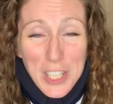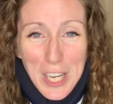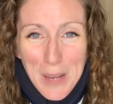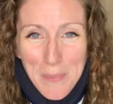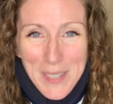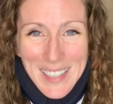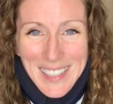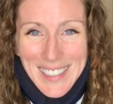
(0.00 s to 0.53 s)

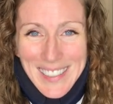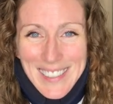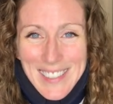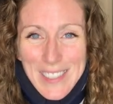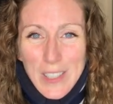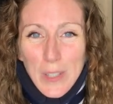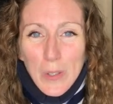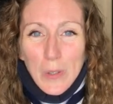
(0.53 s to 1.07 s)

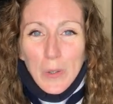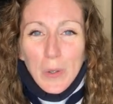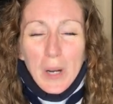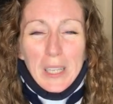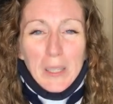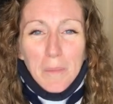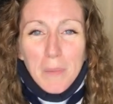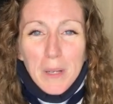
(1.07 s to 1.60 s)
champions to
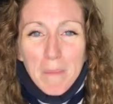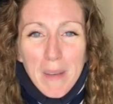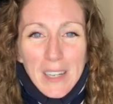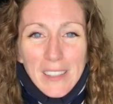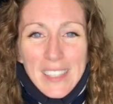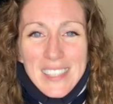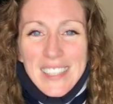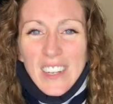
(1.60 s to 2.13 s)
Olympic
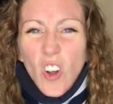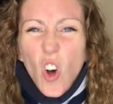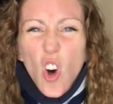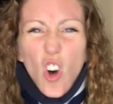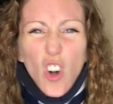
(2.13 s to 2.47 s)
medalists in